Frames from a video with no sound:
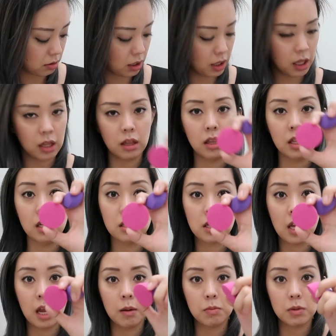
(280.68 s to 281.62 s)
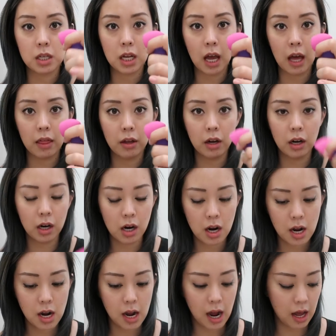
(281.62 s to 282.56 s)
I think these came together,
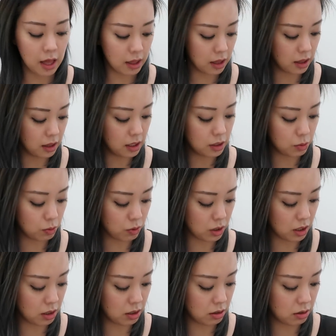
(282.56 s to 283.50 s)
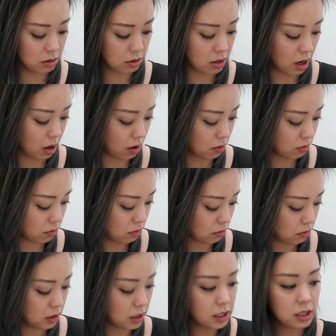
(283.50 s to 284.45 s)
and then this one, no,
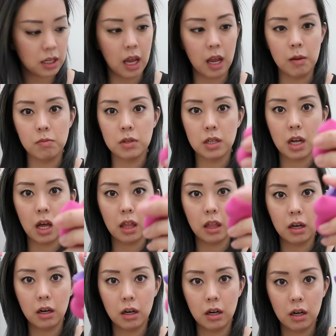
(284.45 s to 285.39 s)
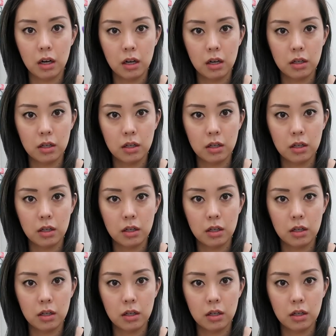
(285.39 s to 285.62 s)
this came together.